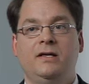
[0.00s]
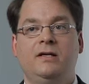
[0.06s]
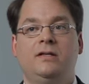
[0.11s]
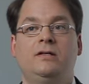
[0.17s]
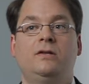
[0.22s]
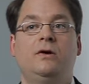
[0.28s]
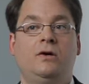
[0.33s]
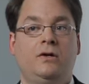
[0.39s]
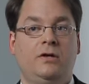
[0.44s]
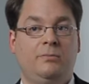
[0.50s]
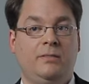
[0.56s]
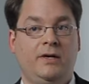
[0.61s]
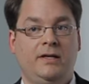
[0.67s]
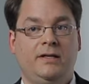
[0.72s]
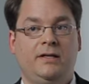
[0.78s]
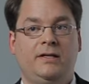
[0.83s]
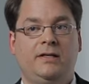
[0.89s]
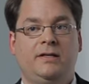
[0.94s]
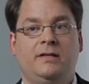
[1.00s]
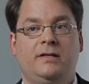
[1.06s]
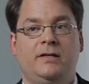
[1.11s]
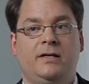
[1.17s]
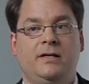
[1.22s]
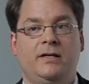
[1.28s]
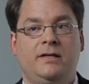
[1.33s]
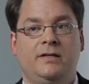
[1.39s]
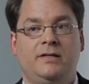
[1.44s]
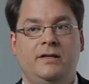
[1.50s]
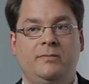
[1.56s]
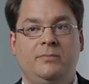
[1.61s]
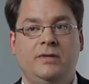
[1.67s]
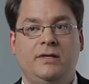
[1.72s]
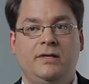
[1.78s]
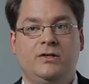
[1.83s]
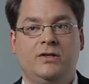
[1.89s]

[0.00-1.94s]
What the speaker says: is documented in SAP